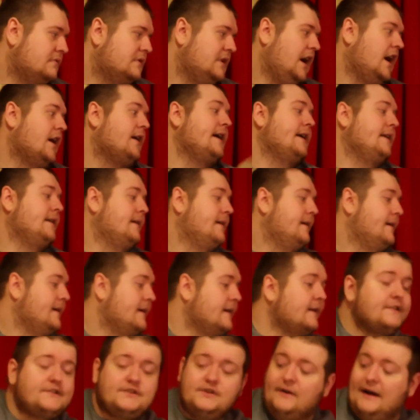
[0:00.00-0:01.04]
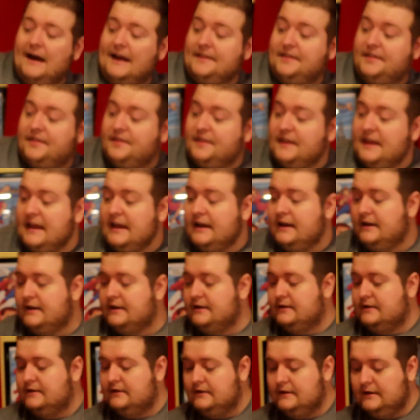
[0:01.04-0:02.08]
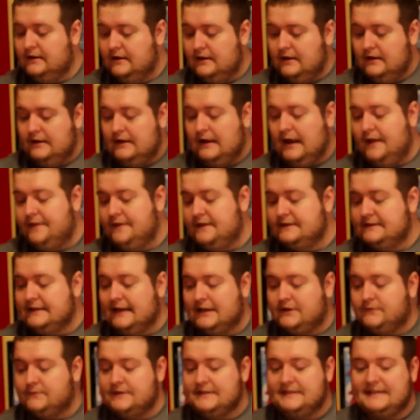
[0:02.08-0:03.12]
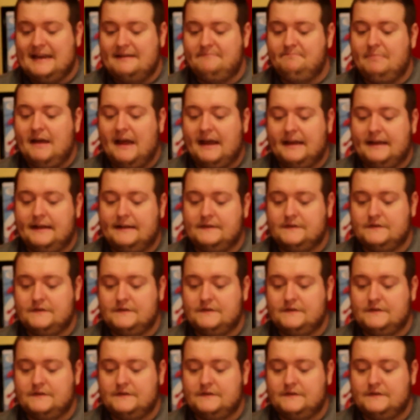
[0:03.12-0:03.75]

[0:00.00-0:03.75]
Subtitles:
All right. So I think, yeah, these next ones say Beckett.